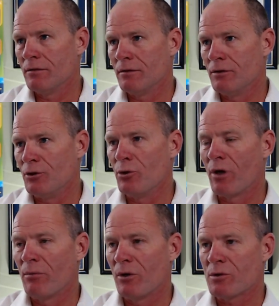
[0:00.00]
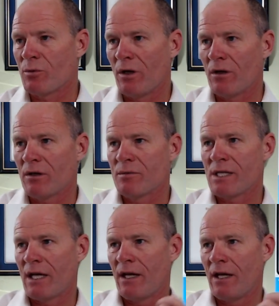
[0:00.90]
You are most welcome,
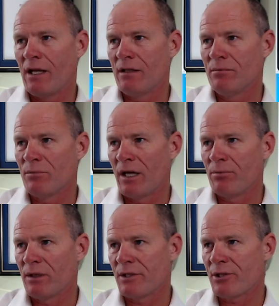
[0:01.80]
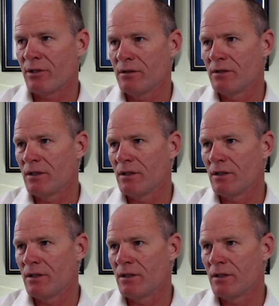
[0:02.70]
Sat Ann. My pleasure.